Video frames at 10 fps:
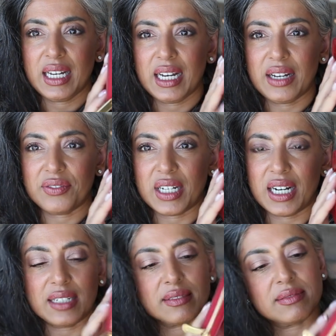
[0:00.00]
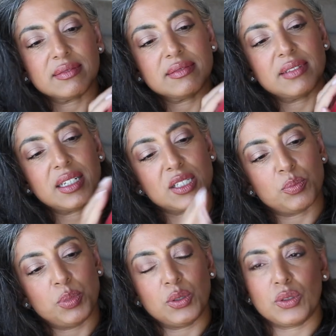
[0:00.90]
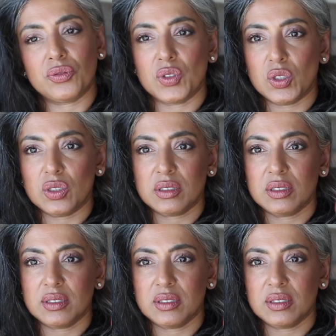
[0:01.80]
I've got this beautiful